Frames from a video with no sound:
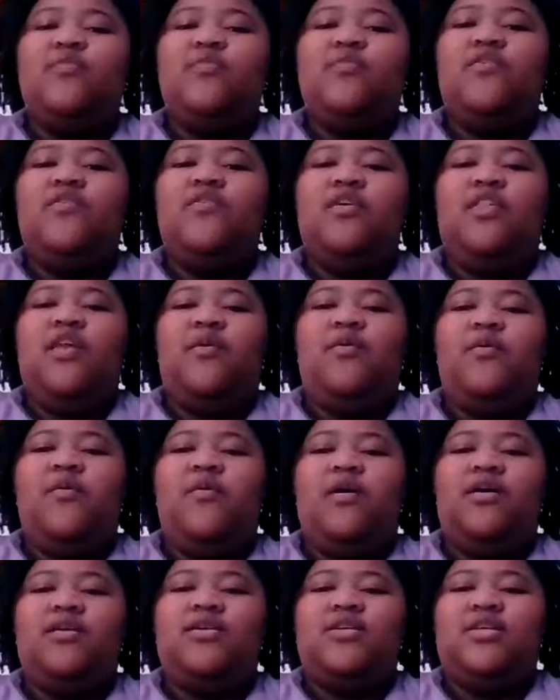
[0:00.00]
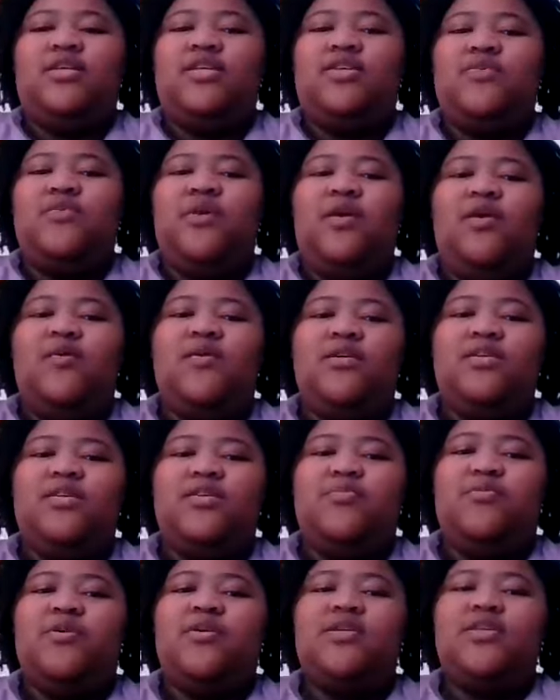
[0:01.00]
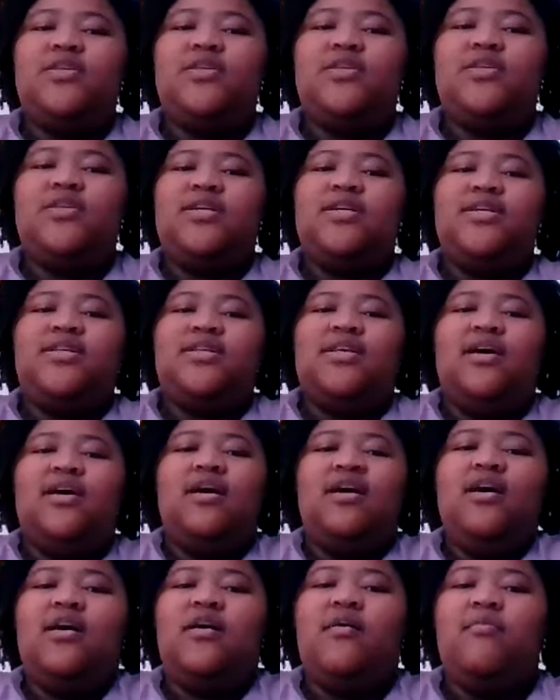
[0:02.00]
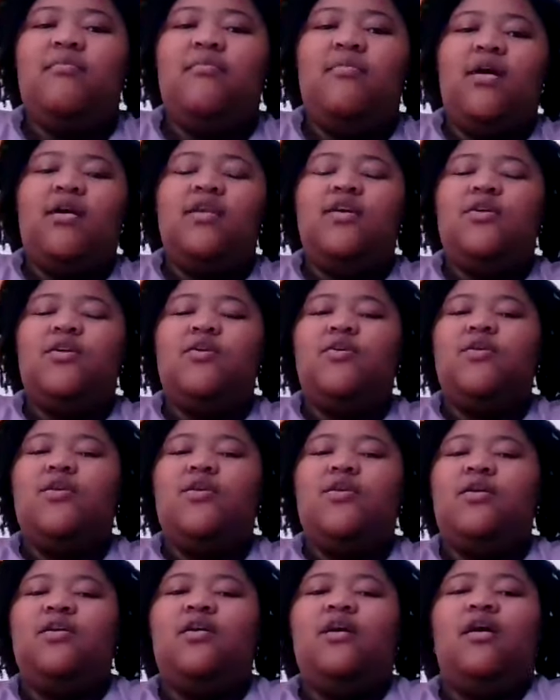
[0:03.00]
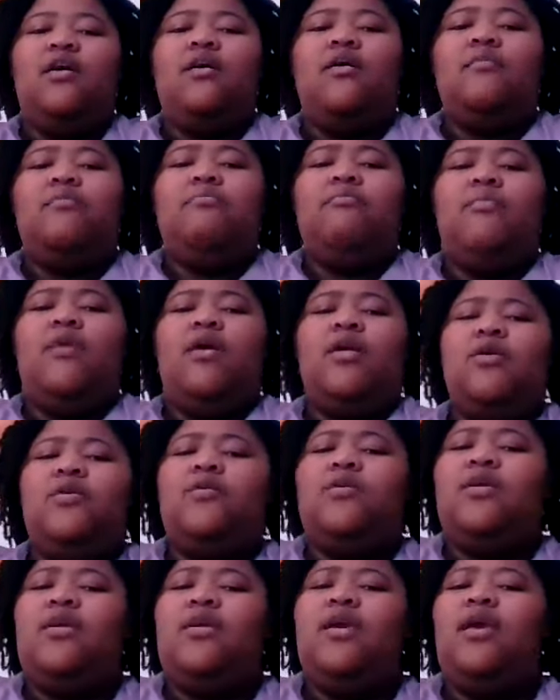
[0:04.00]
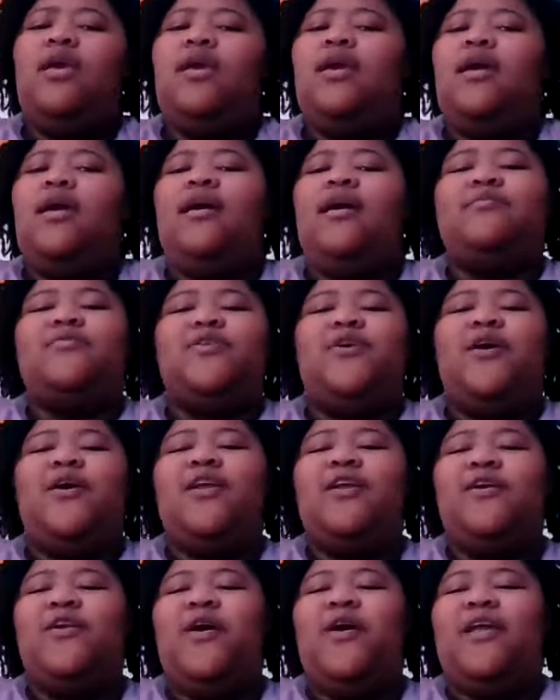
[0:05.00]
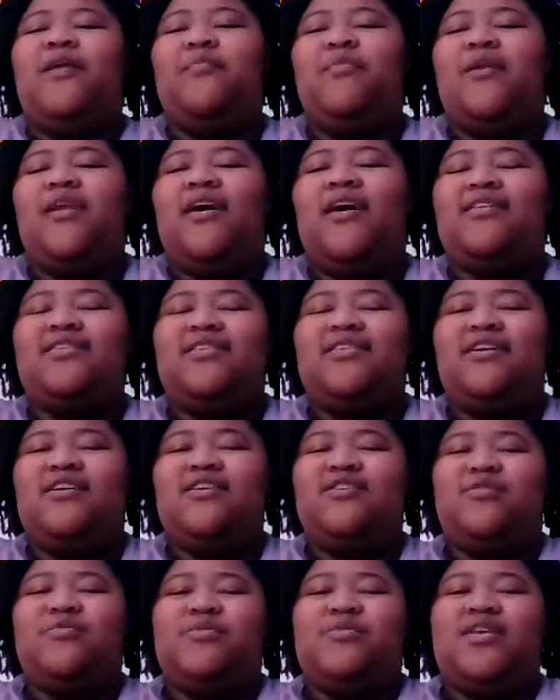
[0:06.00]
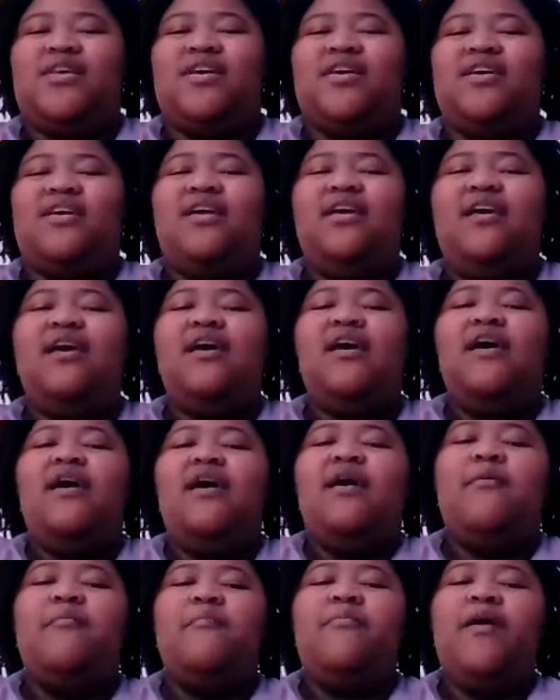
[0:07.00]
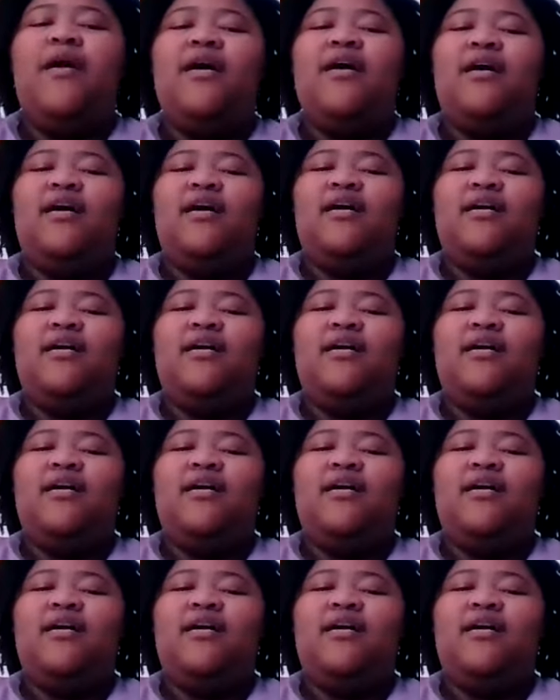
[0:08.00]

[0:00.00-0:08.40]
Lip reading: the movie that we watched this week was Princess Mononoke. I'm sorry, I don't know how to pronounce it 100%. But